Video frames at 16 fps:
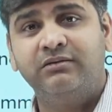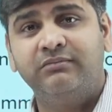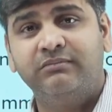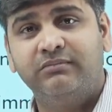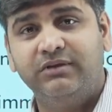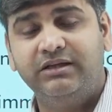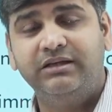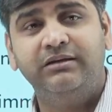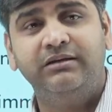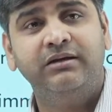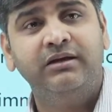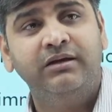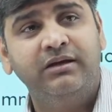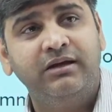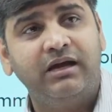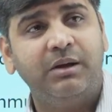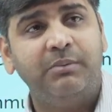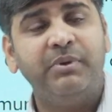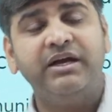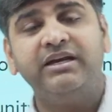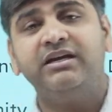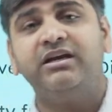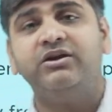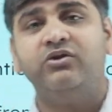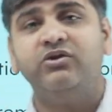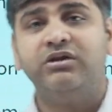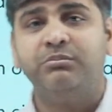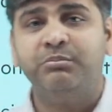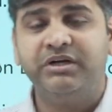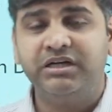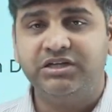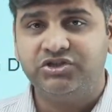the American or the
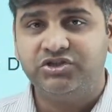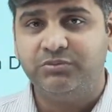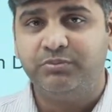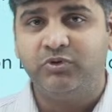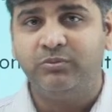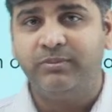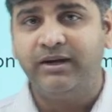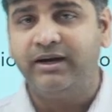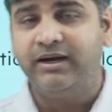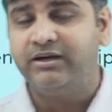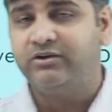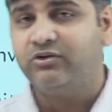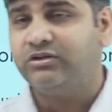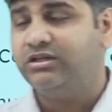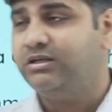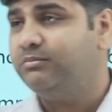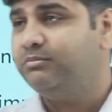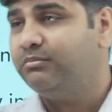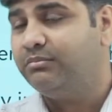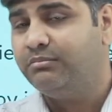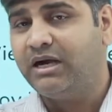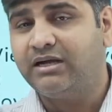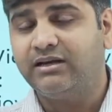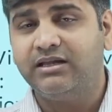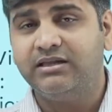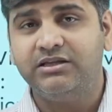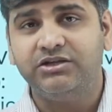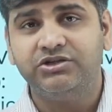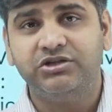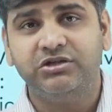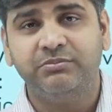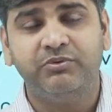British diplomat or the
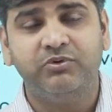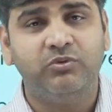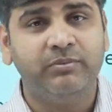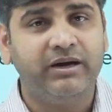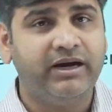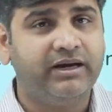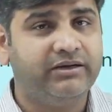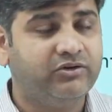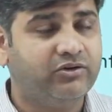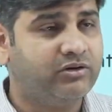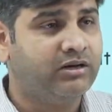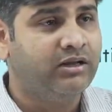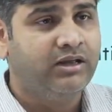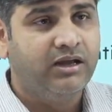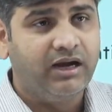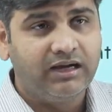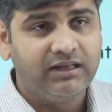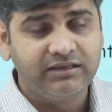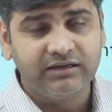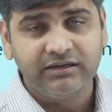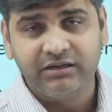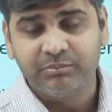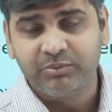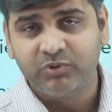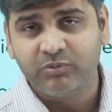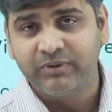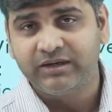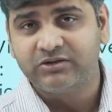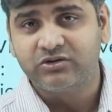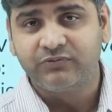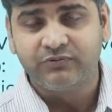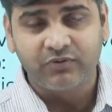Bangladeshi diplomat or other
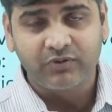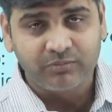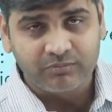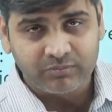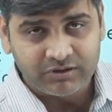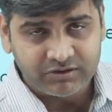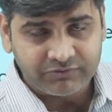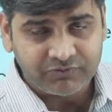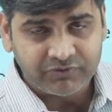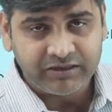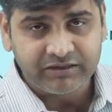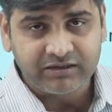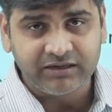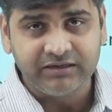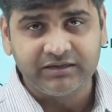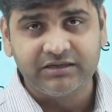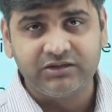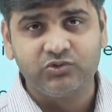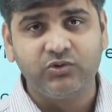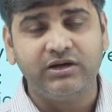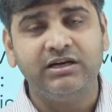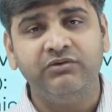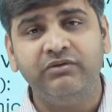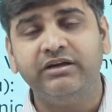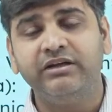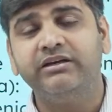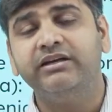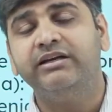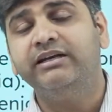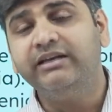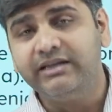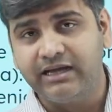diplomats from different countries who are living in
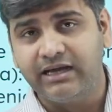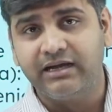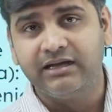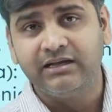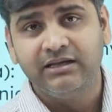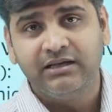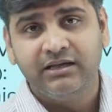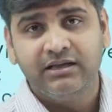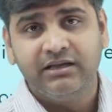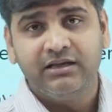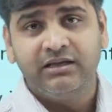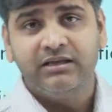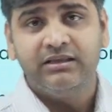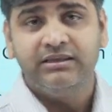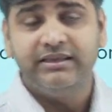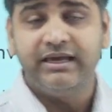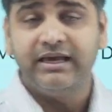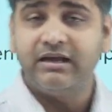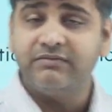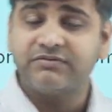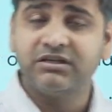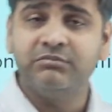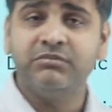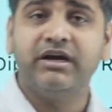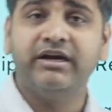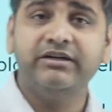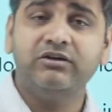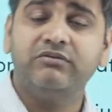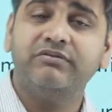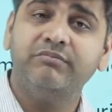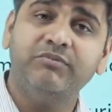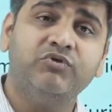India, they have some kind
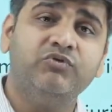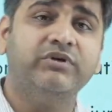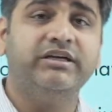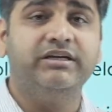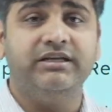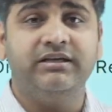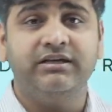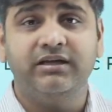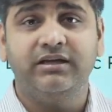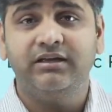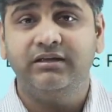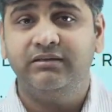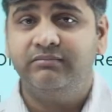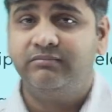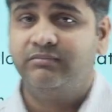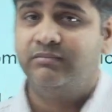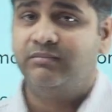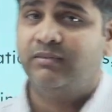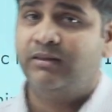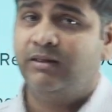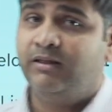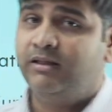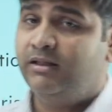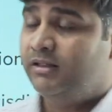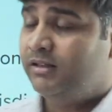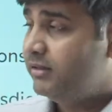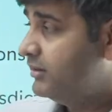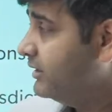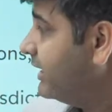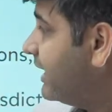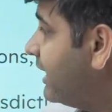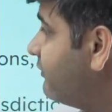of immunity.
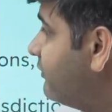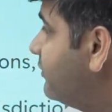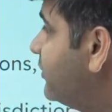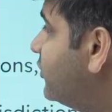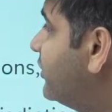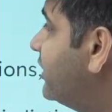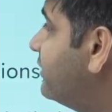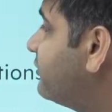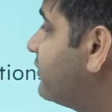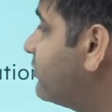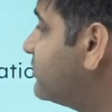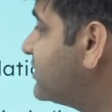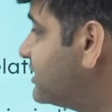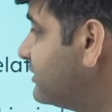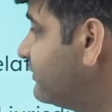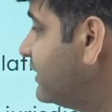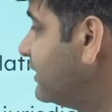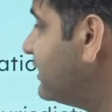They have immunity from civil